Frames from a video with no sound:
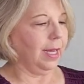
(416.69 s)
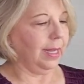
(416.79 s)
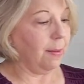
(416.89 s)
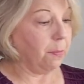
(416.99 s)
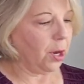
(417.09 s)

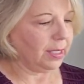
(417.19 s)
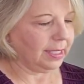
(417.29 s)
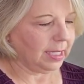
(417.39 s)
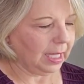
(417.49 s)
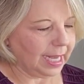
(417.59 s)

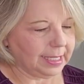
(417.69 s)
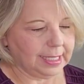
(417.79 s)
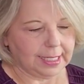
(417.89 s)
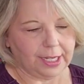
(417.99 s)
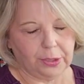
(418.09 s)
embossed
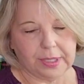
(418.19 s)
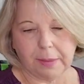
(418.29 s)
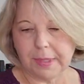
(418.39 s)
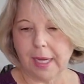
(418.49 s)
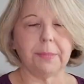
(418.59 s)
glasses that you
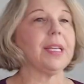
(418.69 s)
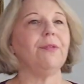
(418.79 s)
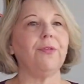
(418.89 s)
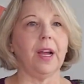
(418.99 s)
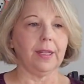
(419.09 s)
sometimes
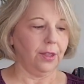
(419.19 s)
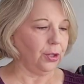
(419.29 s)
can find.